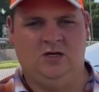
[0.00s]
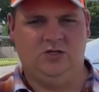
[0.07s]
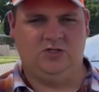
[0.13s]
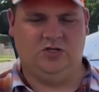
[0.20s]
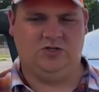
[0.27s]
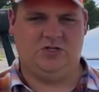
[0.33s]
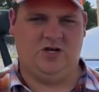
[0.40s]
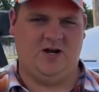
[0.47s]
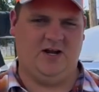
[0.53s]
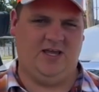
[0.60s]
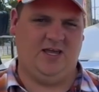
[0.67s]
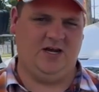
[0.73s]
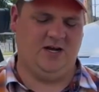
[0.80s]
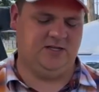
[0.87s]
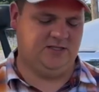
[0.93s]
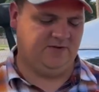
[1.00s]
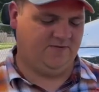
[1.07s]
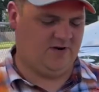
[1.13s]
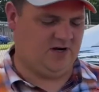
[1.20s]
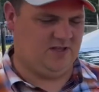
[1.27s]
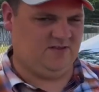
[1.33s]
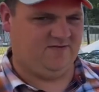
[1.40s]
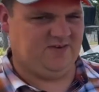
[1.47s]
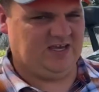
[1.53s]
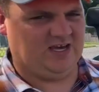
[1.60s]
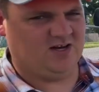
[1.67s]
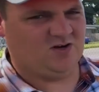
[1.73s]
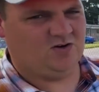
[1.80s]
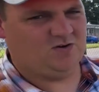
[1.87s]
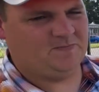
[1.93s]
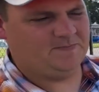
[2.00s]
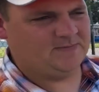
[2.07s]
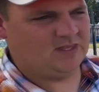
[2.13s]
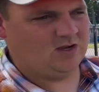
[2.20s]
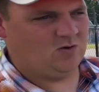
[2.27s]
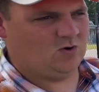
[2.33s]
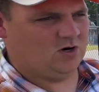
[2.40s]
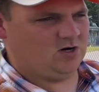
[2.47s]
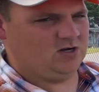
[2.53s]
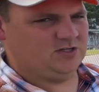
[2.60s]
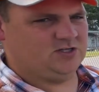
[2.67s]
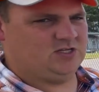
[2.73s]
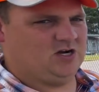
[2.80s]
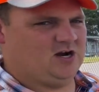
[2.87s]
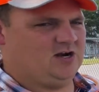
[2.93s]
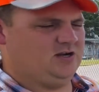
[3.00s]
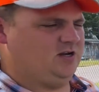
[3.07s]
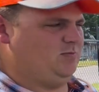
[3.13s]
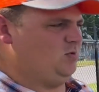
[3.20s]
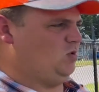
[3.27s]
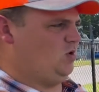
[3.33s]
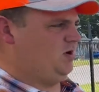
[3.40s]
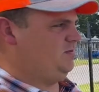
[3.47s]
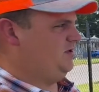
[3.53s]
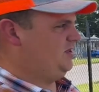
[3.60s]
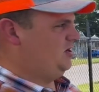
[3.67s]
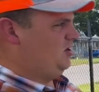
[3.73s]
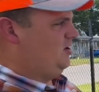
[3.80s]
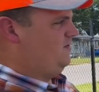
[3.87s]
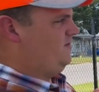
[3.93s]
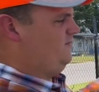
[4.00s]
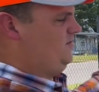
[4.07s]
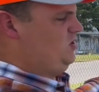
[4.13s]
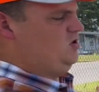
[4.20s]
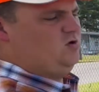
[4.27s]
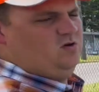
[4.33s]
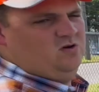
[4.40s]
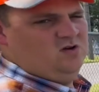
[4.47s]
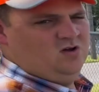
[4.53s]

So starting here at the front of the vehicle, we're going to start, number one, with an overview.